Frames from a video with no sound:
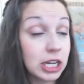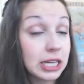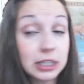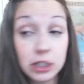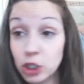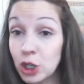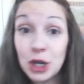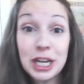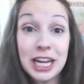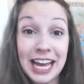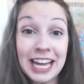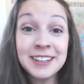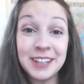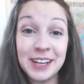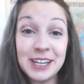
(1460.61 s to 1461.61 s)
it's good
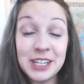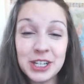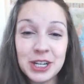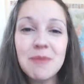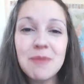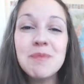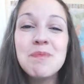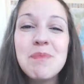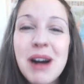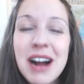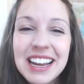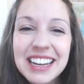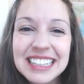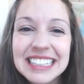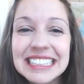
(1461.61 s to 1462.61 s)
English,
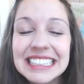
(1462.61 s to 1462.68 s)
but